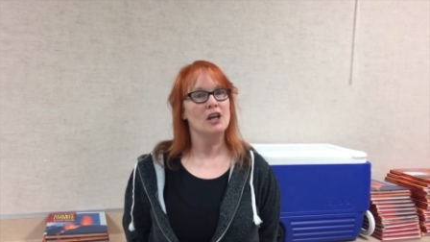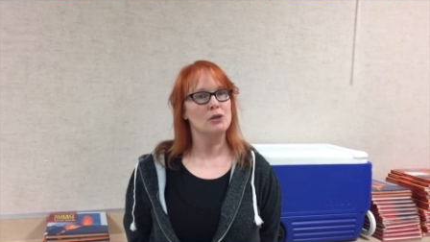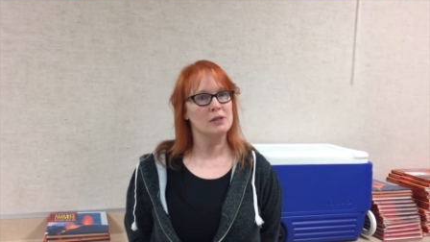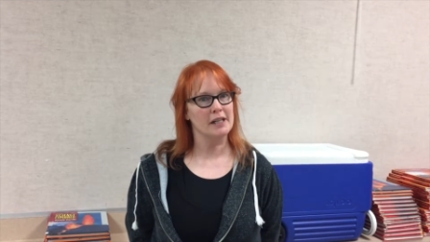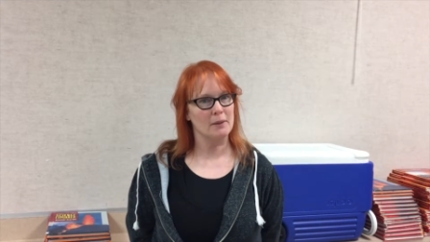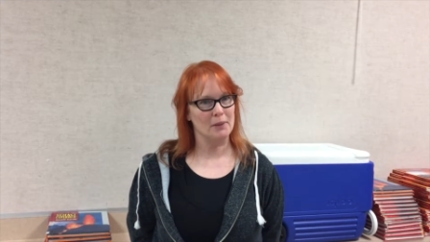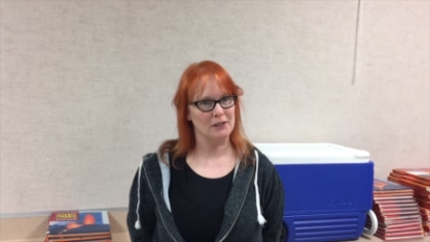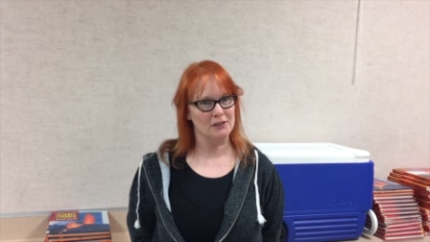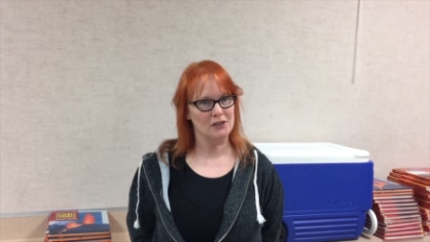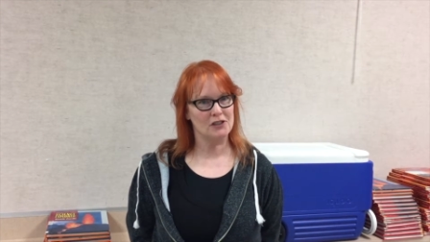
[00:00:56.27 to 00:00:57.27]
You click
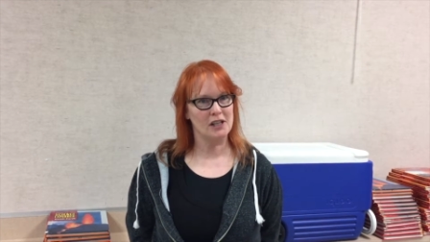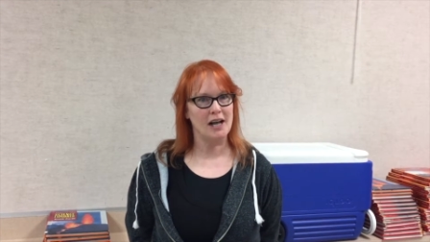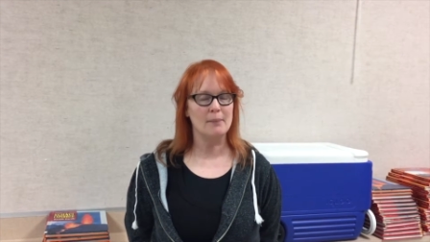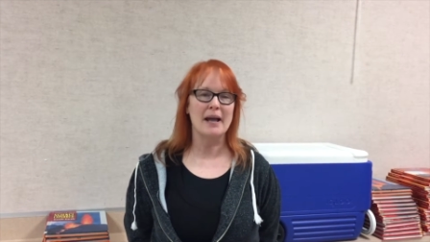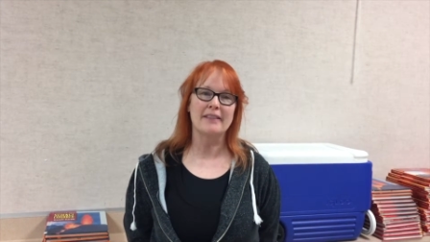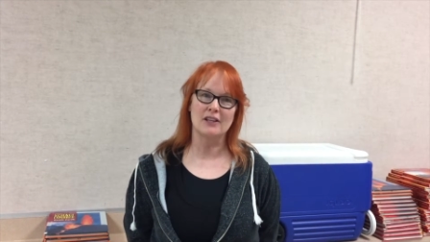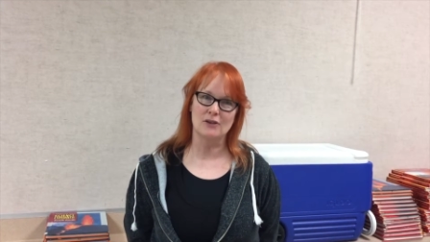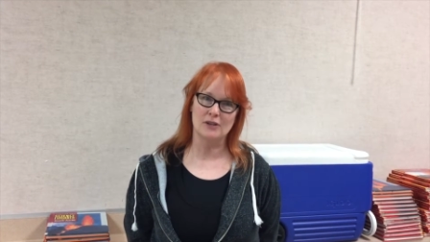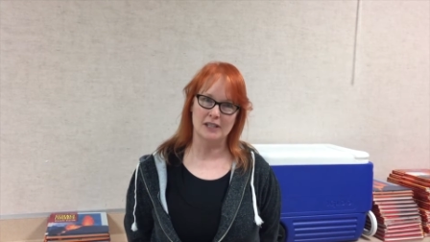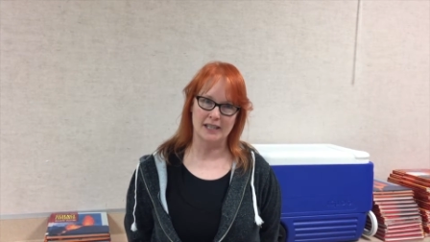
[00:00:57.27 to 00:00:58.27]
Builders Club, and then
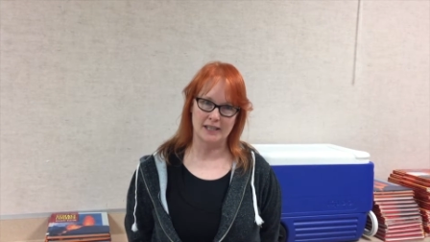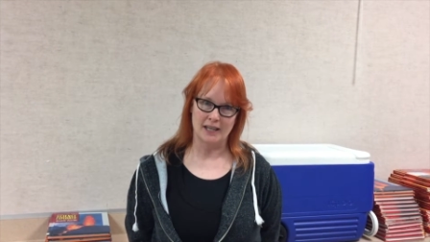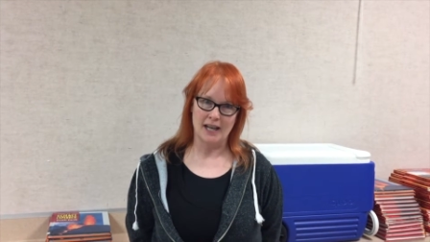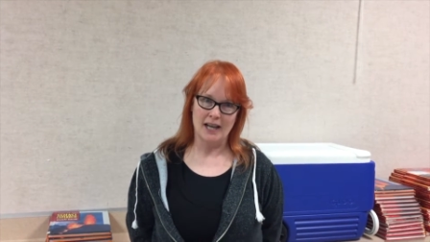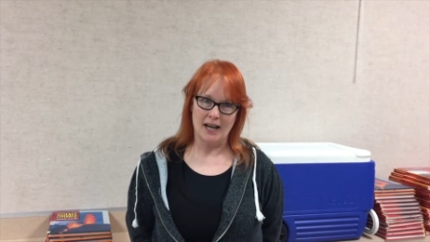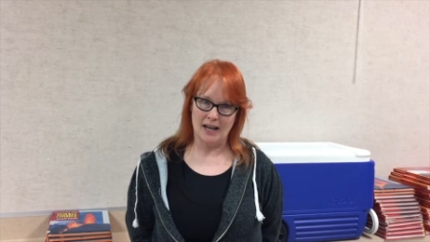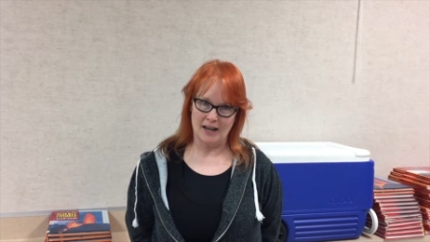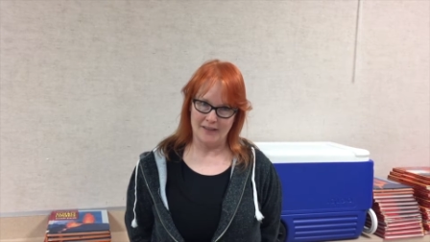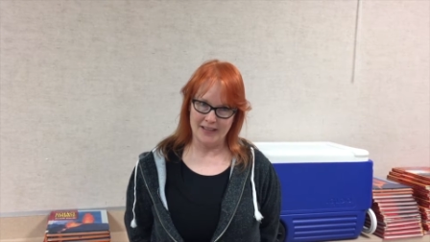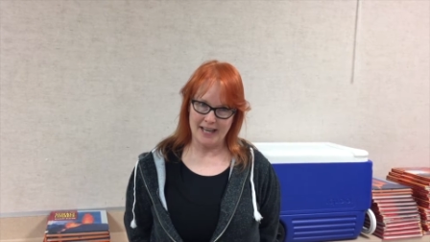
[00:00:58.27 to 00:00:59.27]
you click uh,
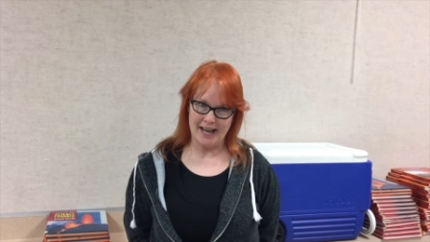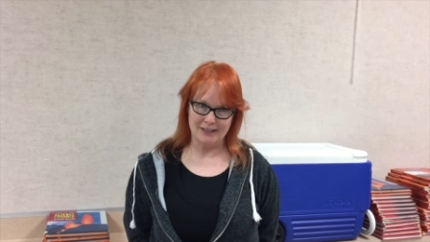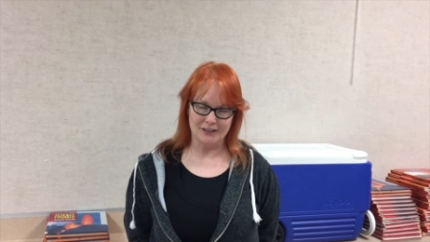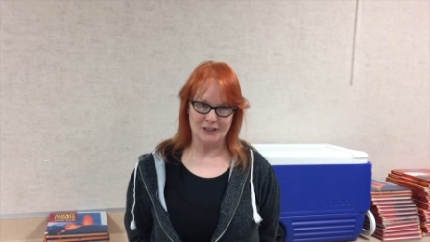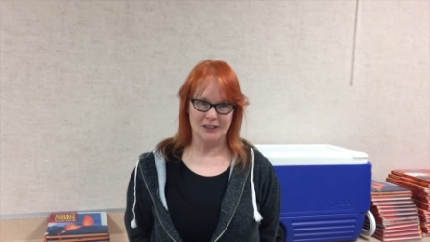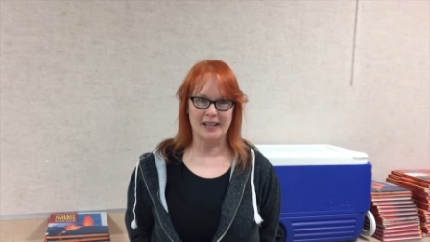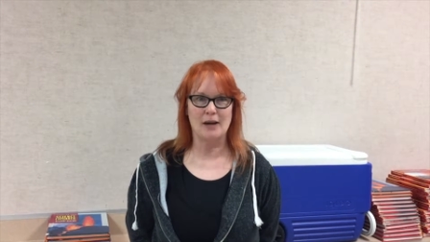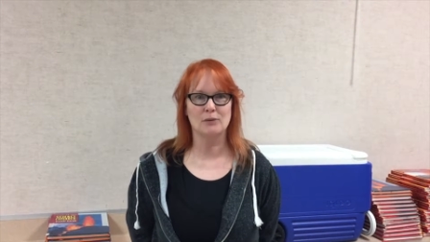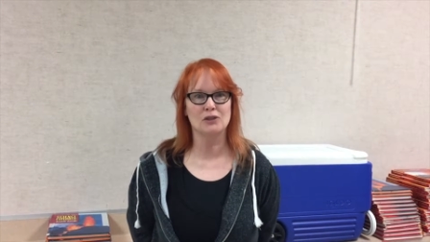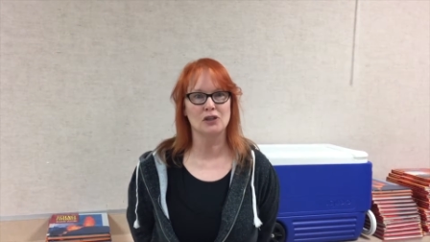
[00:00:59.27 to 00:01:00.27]
on the calendar and
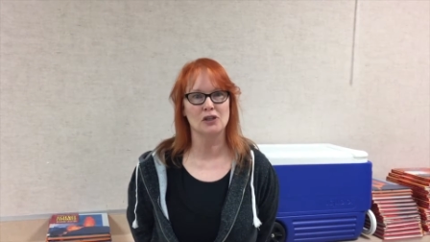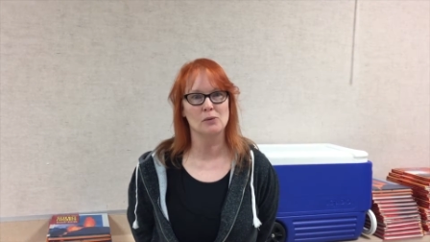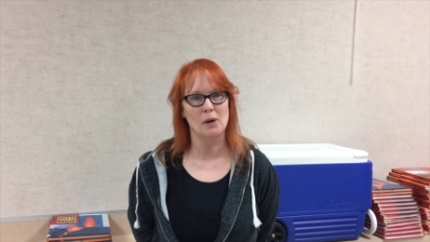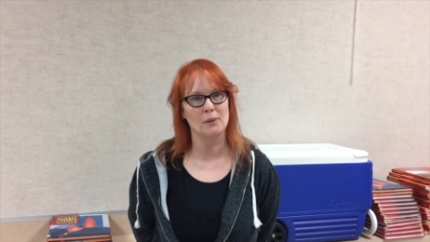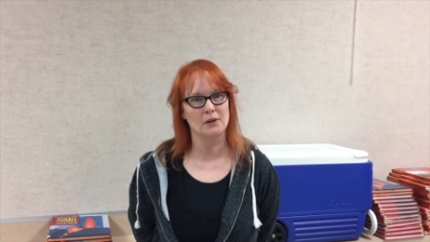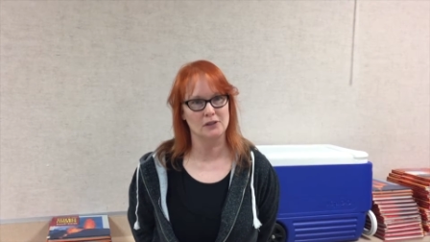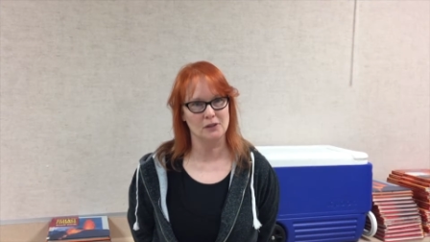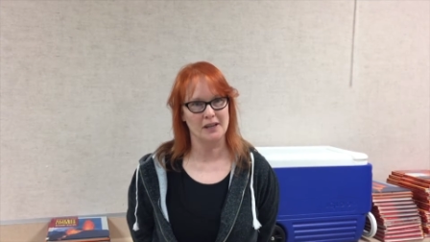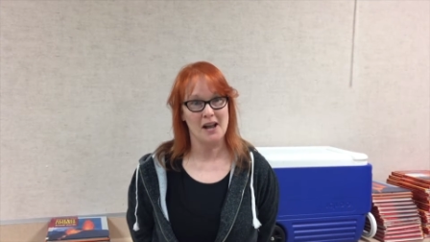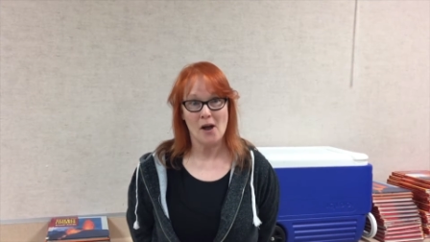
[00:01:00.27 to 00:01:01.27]
that will show you what we are
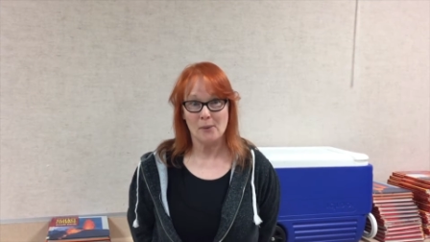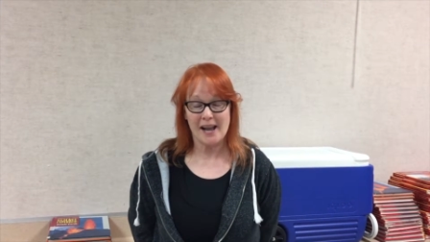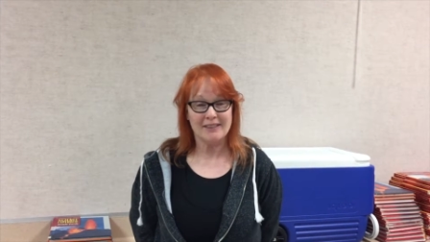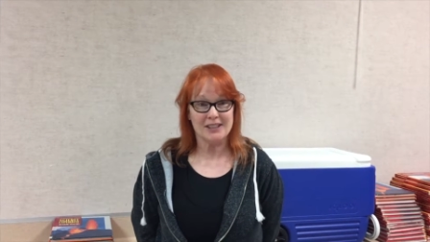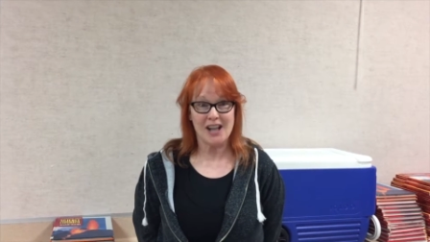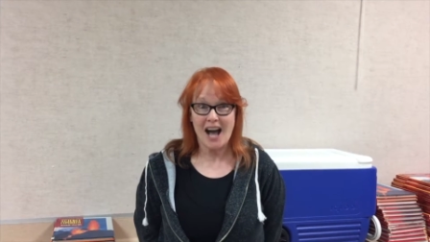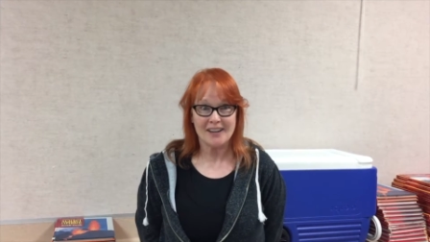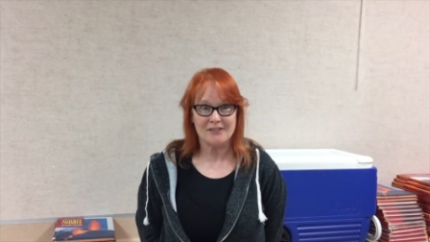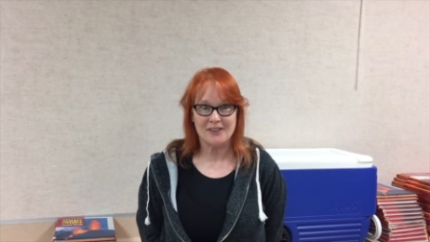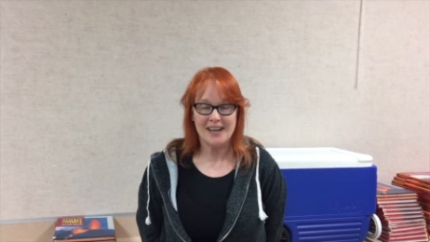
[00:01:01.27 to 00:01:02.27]
doing. We have a
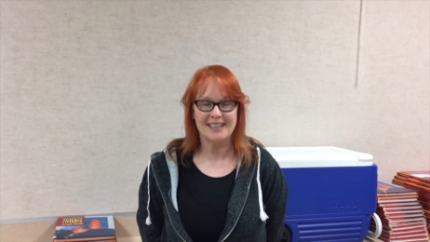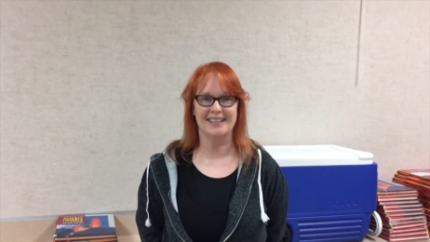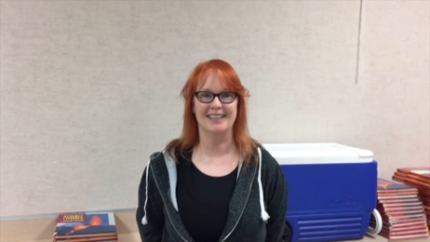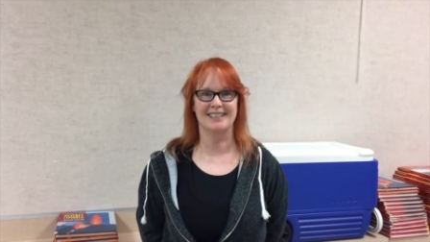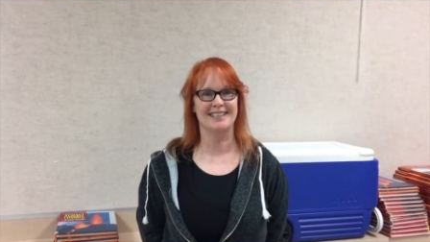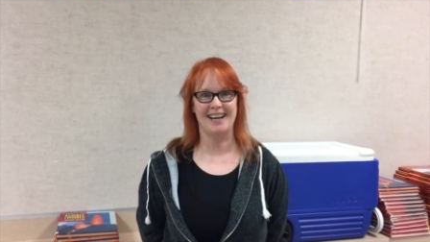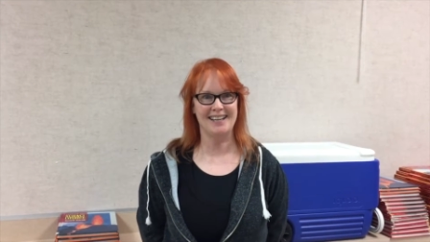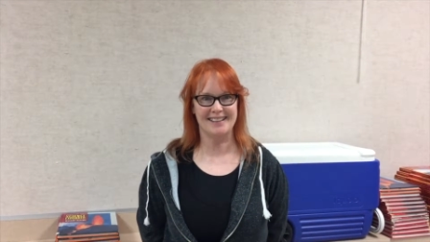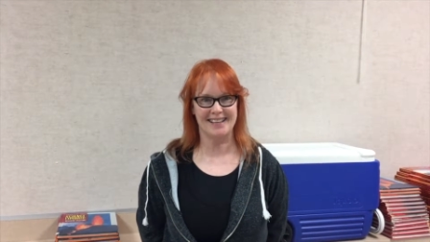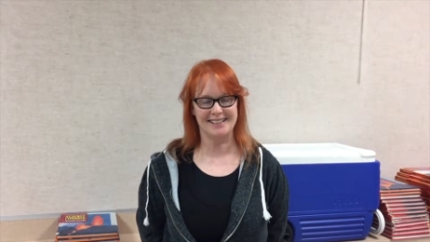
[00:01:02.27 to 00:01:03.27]
lot of fun and
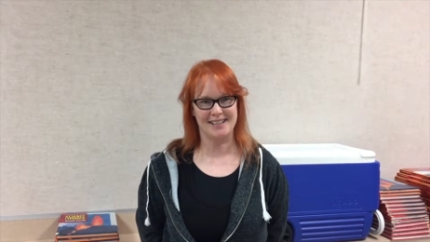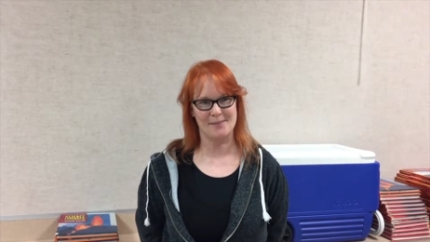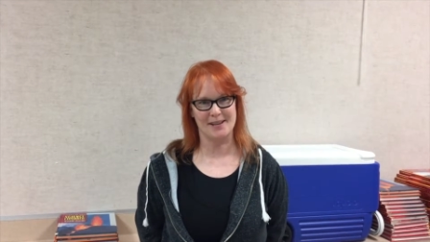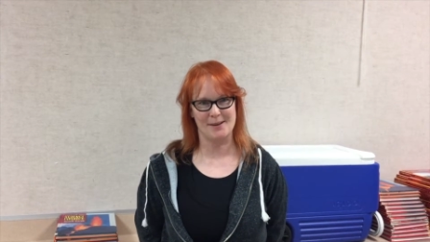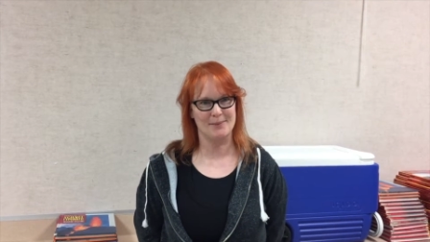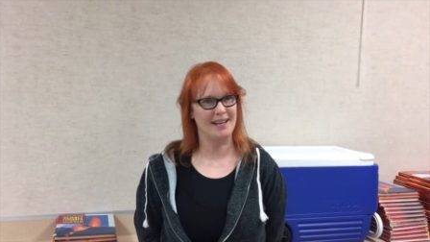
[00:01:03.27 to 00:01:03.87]
exciting things coming up